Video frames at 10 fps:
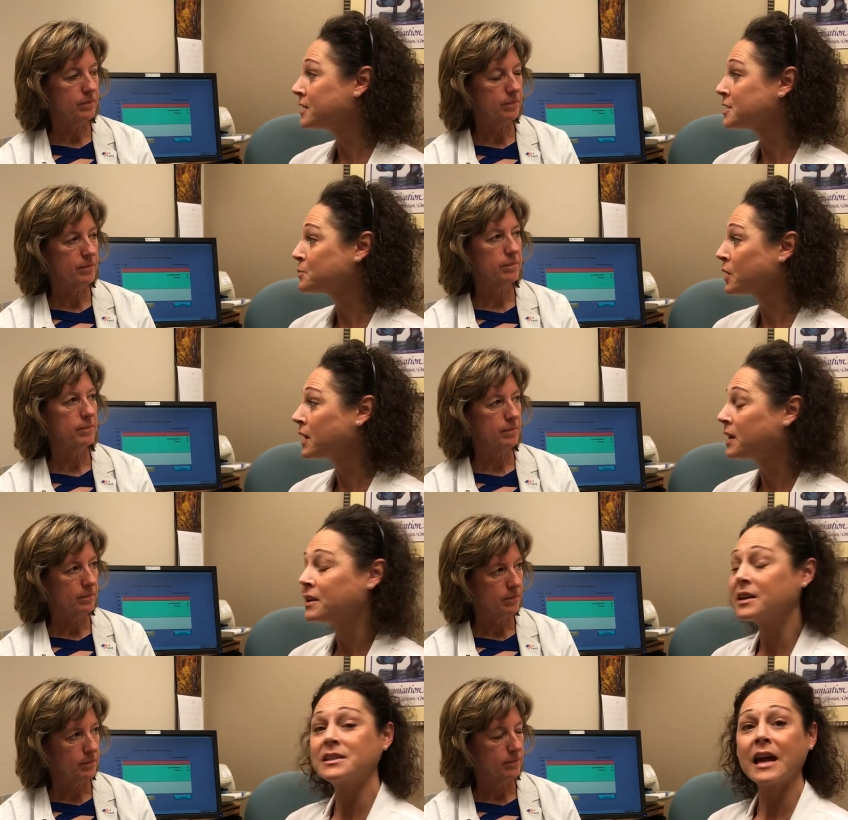
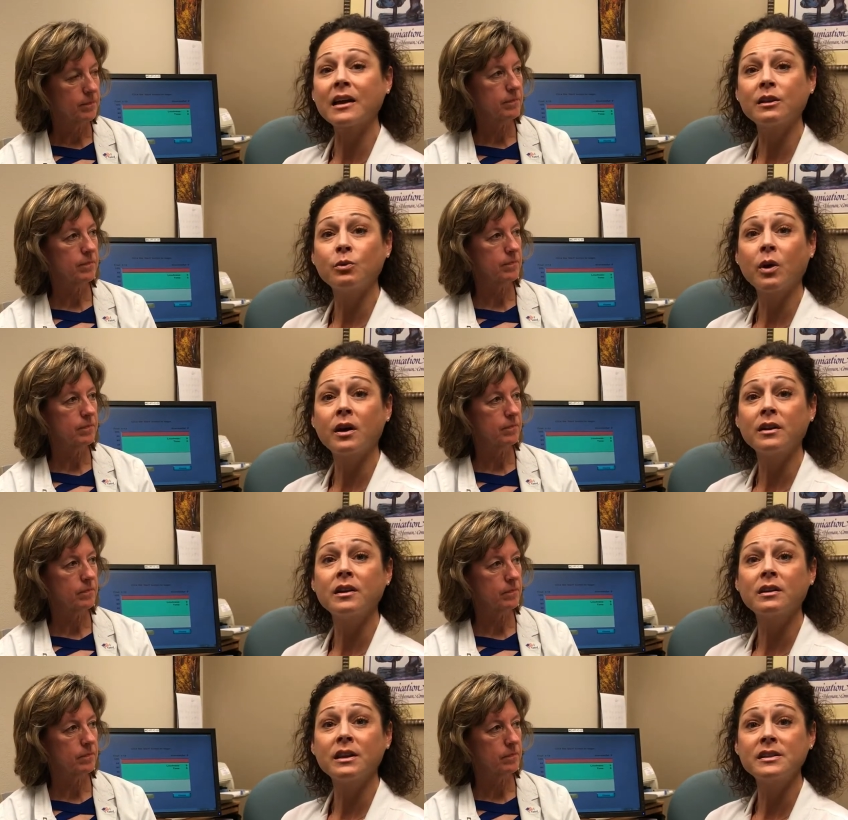Speaker 1: explain exactly
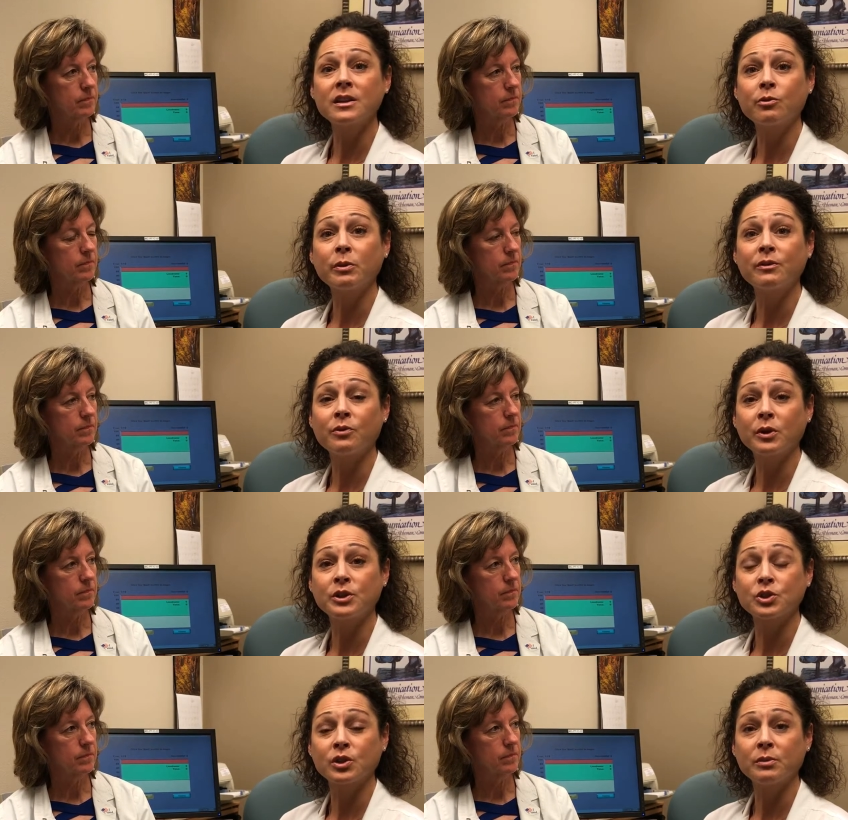what Lee Silverman
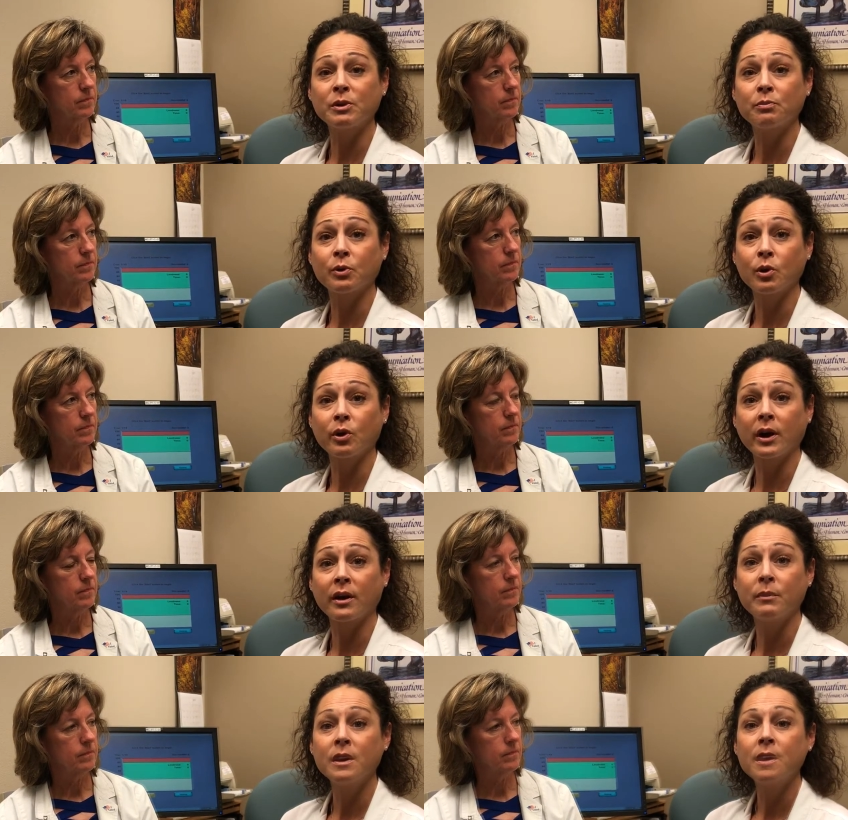Voice Treatment
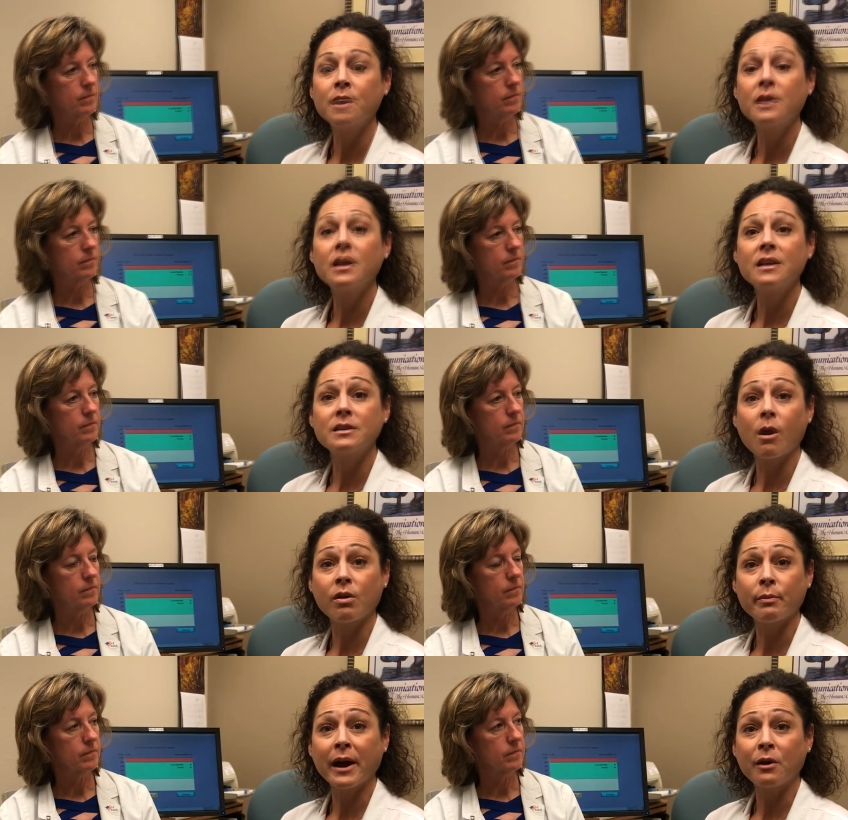Program is
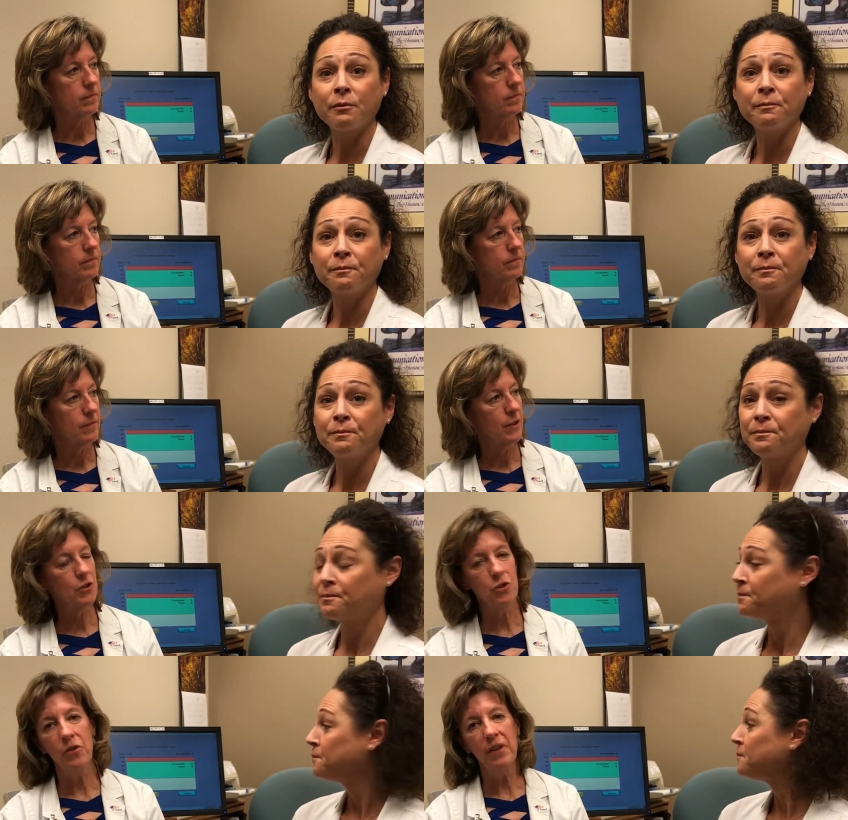all about.
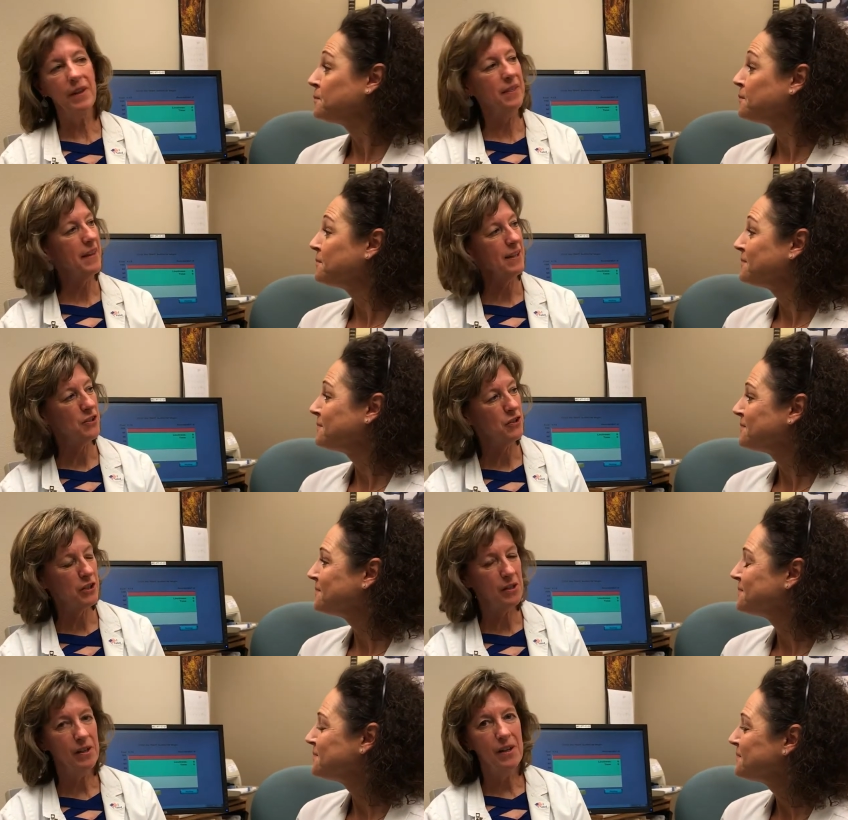
Speaker 2: Sure thing. Thanks,
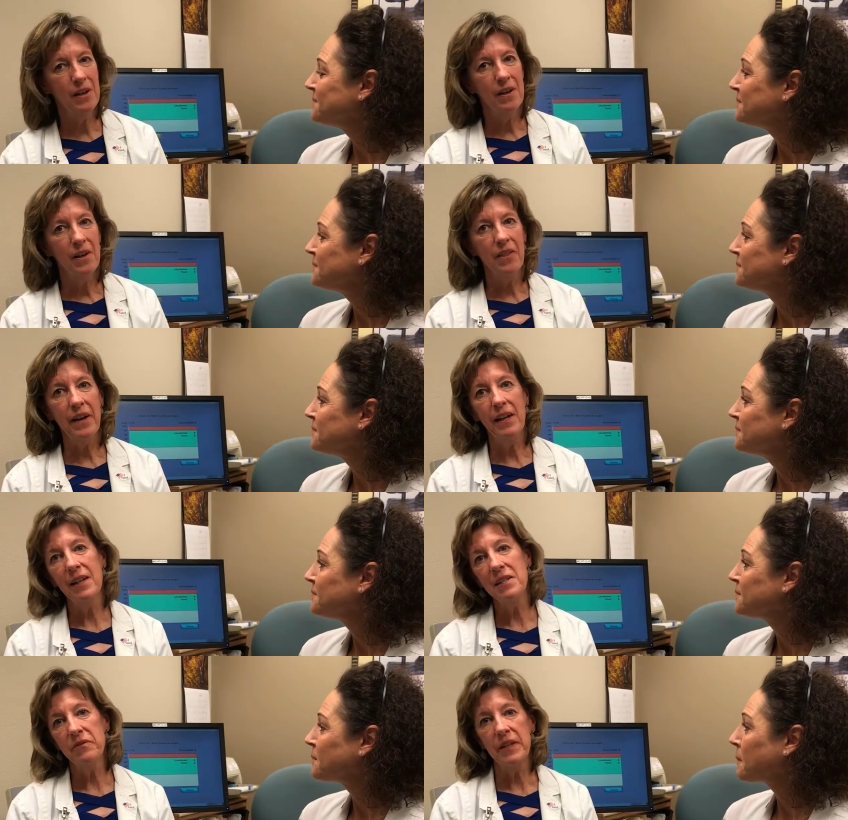Jill. The
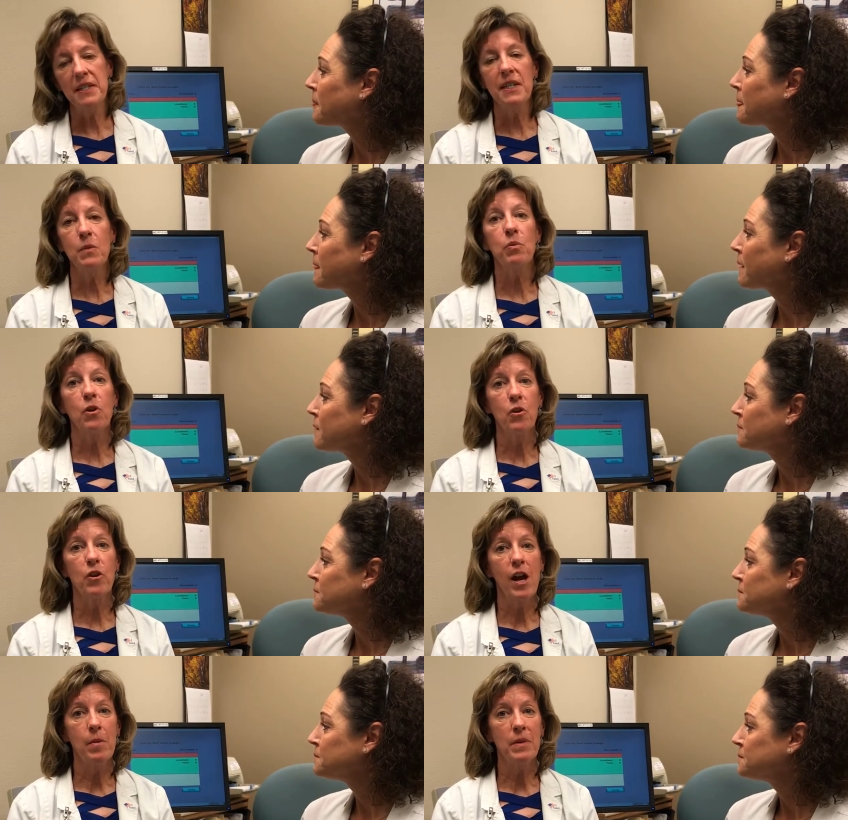LSVT
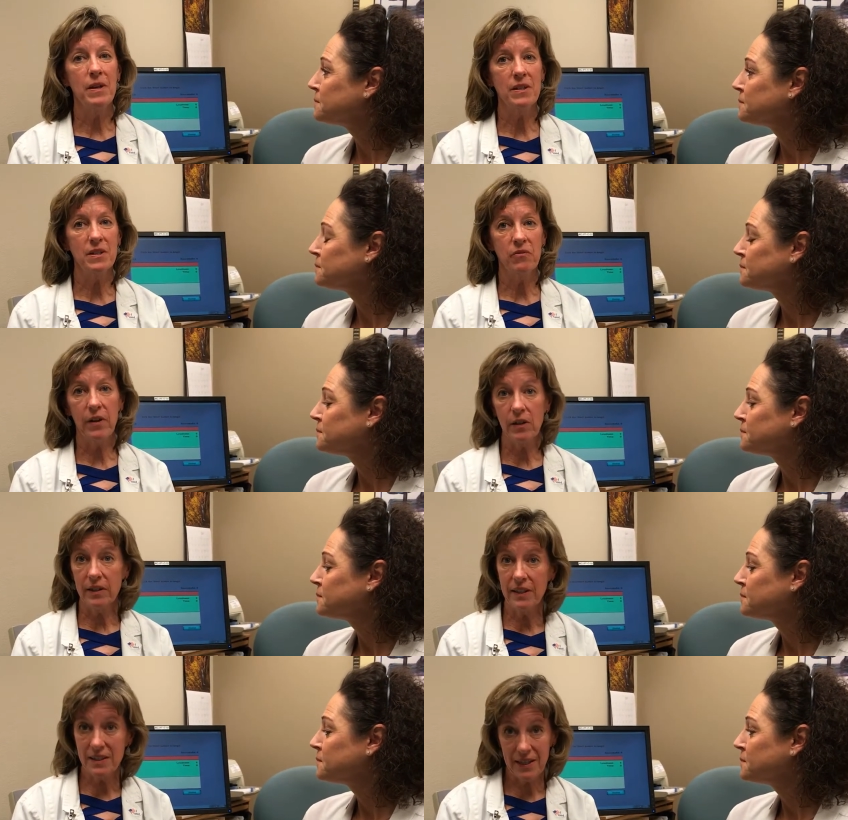program is a
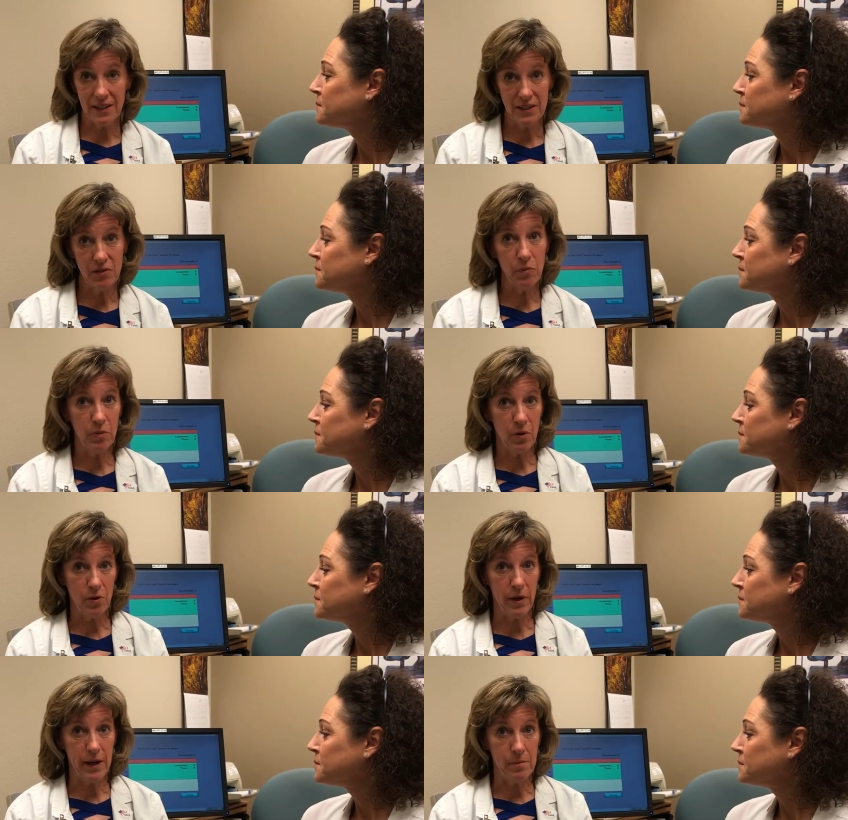fairly intensive
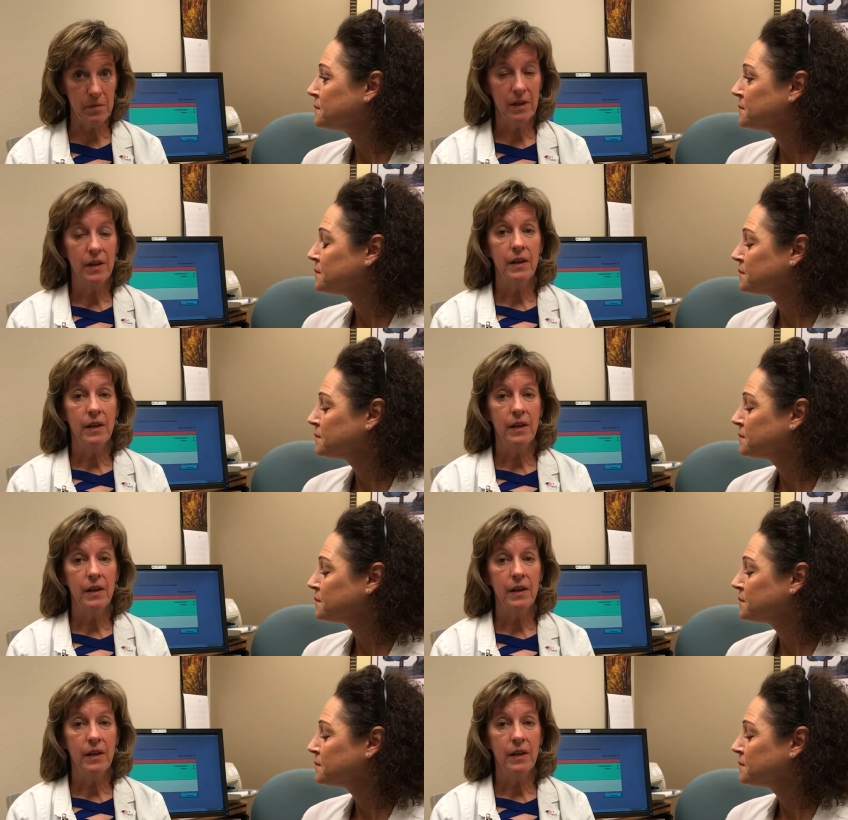program.